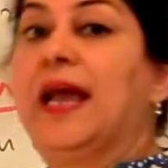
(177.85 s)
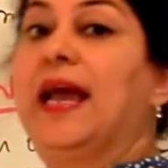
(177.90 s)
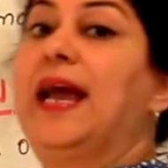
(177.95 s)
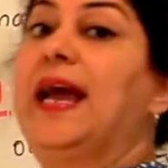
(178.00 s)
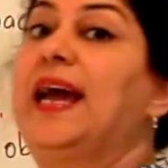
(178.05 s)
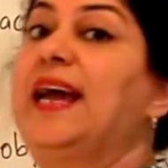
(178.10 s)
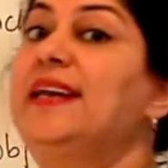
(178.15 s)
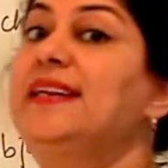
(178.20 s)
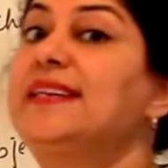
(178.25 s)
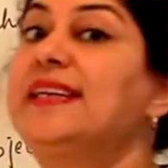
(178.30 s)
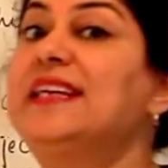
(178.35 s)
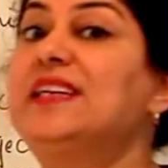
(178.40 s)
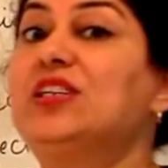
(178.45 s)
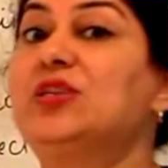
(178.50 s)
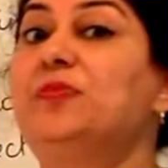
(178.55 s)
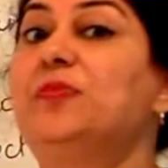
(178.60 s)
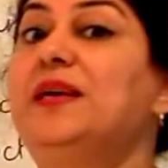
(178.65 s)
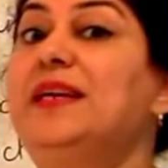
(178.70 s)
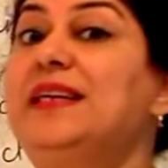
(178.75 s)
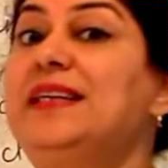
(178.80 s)
And
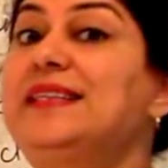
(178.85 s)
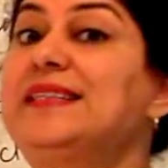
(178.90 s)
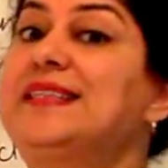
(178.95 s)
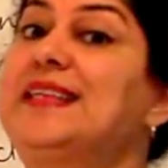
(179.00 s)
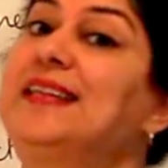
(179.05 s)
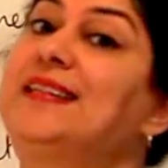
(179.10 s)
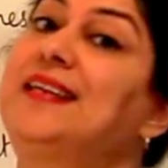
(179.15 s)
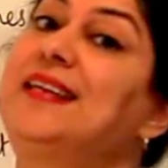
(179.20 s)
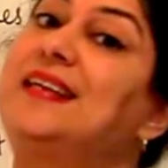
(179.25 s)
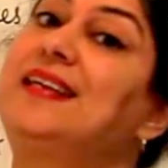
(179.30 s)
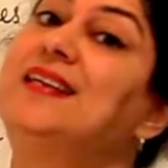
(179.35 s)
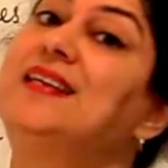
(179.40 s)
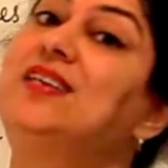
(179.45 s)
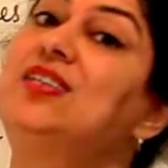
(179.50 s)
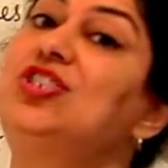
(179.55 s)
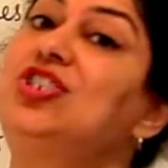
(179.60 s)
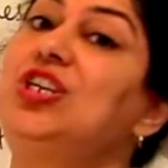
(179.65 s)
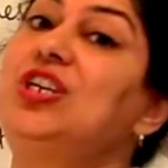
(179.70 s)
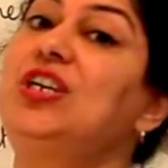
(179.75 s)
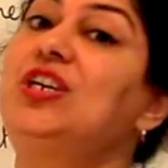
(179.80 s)
it means that the
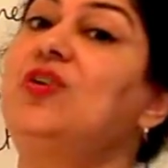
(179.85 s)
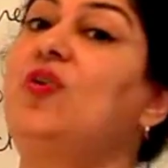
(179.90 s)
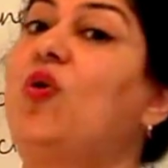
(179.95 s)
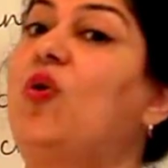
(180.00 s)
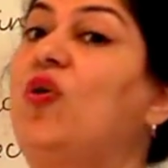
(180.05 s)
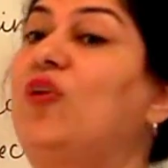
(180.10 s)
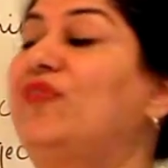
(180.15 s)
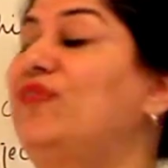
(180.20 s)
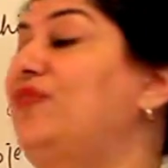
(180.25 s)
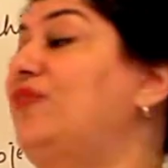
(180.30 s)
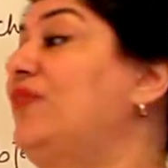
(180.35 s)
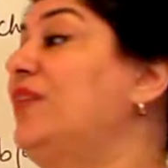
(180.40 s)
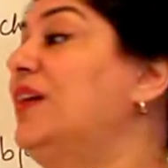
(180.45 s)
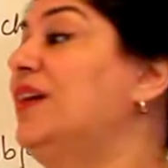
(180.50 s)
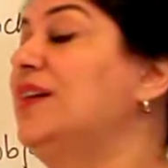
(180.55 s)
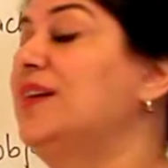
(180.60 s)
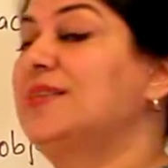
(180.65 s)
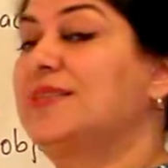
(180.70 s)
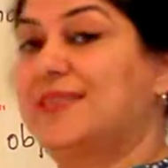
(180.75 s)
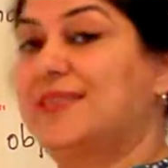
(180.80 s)
energy of a